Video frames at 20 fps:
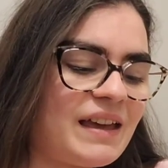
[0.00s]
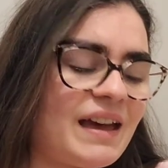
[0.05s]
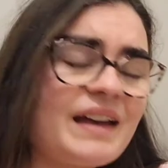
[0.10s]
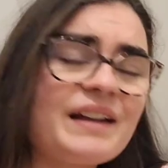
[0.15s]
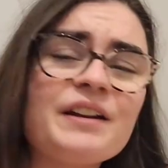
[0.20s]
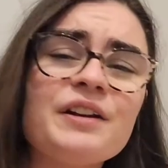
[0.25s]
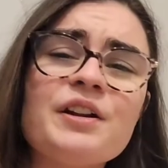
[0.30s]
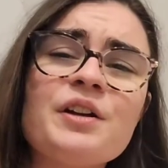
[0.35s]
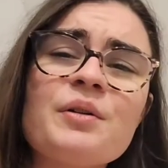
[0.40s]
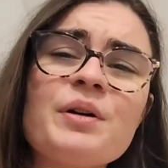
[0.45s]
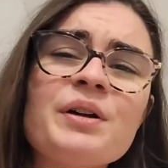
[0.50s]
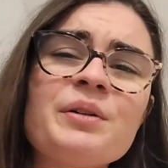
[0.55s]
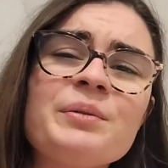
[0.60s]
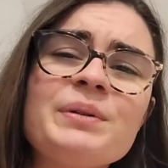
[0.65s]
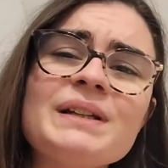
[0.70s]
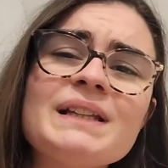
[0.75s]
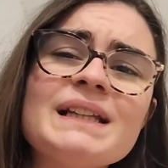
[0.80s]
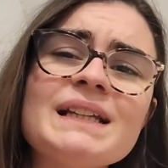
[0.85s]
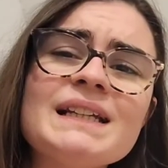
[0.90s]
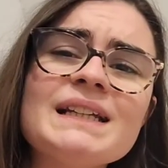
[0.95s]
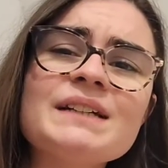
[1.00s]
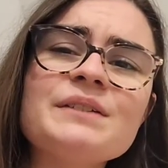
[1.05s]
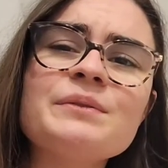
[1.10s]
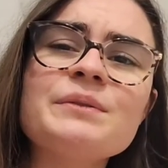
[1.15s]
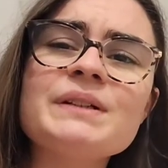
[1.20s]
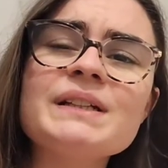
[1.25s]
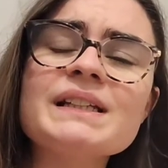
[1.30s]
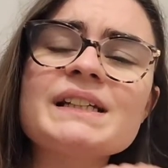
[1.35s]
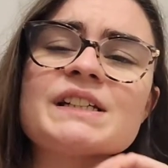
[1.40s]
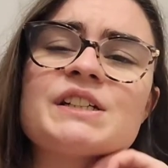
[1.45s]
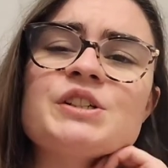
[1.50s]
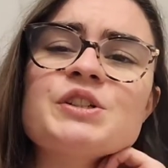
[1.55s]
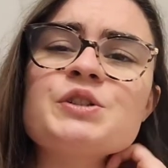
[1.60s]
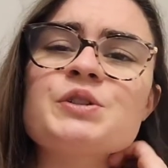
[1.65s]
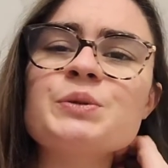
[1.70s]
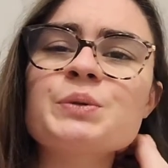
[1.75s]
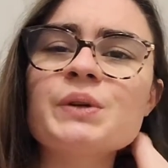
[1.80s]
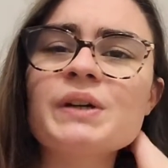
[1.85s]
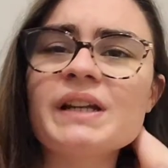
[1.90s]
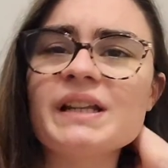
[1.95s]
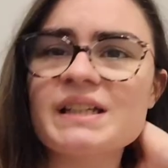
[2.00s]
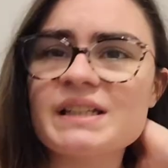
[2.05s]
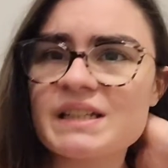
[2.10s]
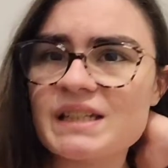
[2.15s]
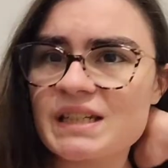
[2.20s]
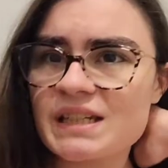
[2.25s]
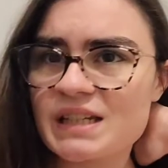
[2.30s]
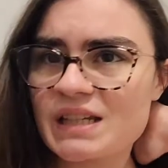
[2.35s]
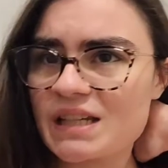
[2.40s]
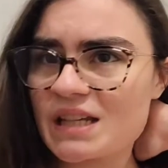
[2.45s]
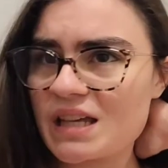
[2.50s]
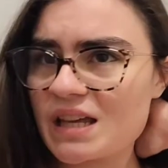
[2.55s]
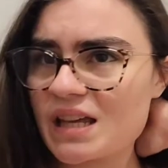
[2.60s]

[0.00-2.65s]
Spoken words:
Yeah, I don't know, I really, really enjoyed it.